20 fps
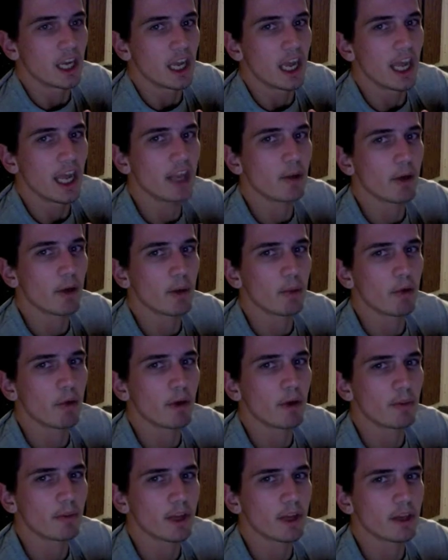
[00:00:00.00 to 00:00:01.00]
Anyway,
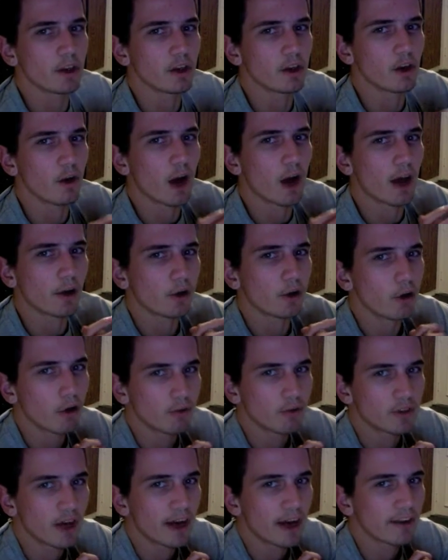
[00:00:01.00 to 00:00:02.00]
point being, I don't know
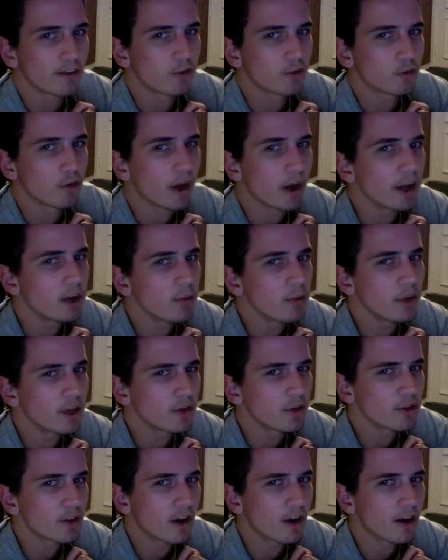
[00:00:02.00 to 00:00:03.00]
if DICE is trying to be
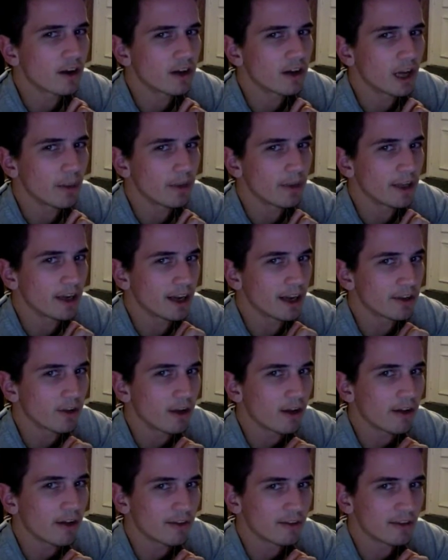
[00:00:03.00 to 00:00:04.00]
Godard. I mean, I
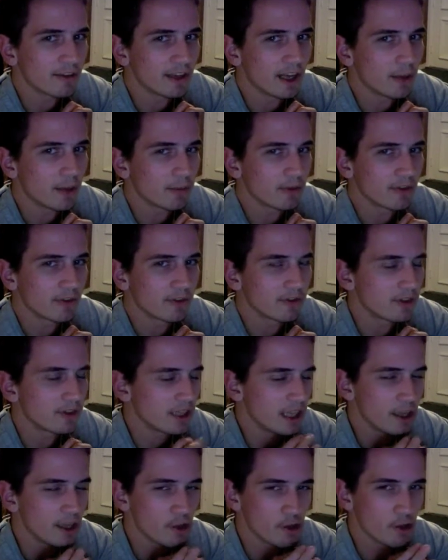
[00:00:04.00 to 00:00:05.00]
lost the
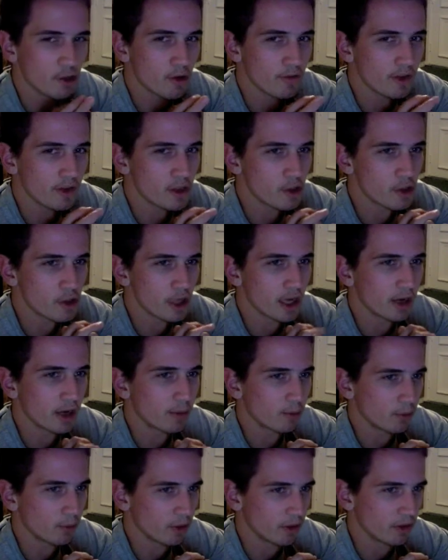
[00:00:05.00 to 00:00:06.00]
issue of
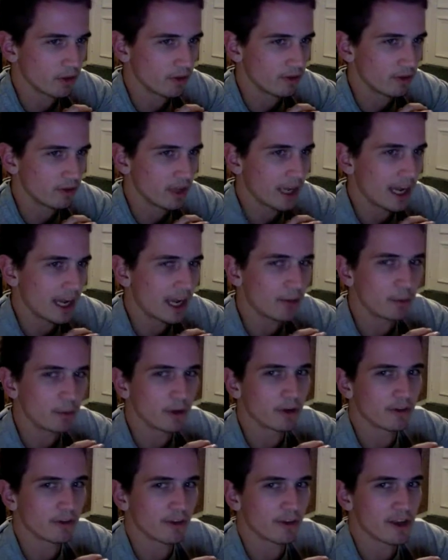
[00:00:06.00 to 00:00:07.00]
EGM where they had
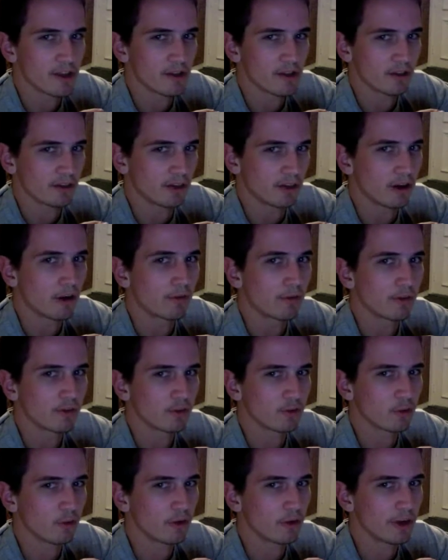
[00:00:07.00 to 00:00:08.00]
Mirror's Edge as a cover
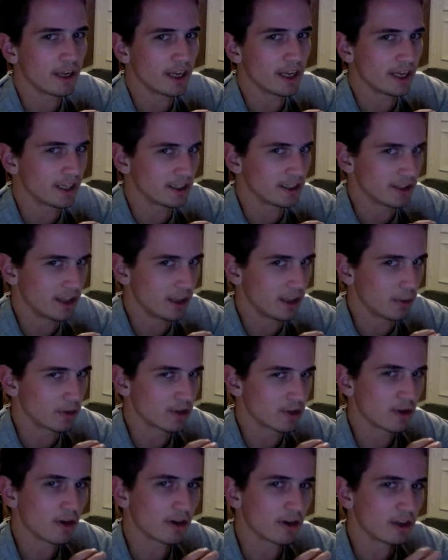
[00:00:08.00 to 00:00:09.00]
story, and they were
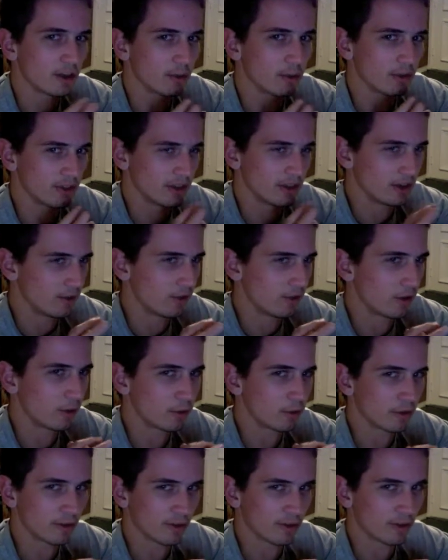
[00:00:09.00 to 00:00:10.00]
talking with the
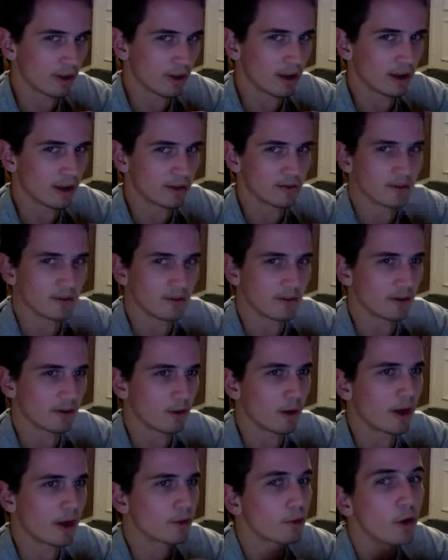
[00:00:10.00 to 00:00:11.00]
developers a lot.
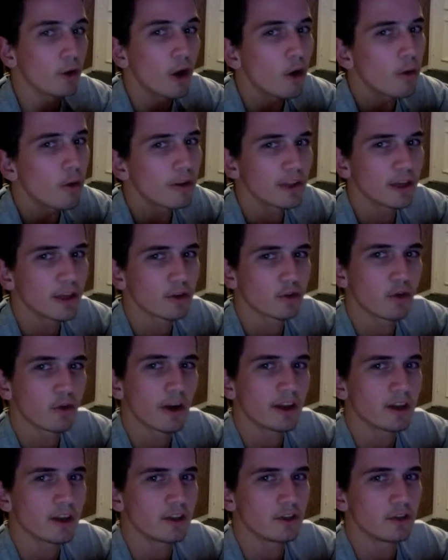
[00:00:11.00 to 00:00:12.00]
So I don't know what they were
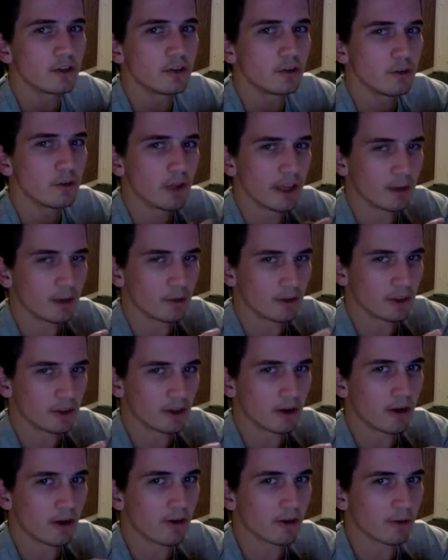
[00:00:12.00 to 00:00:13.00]
trying to do, like with the
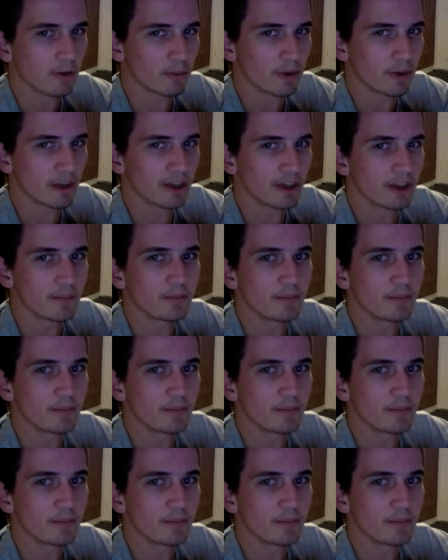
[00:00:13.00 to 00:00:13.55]
color, but,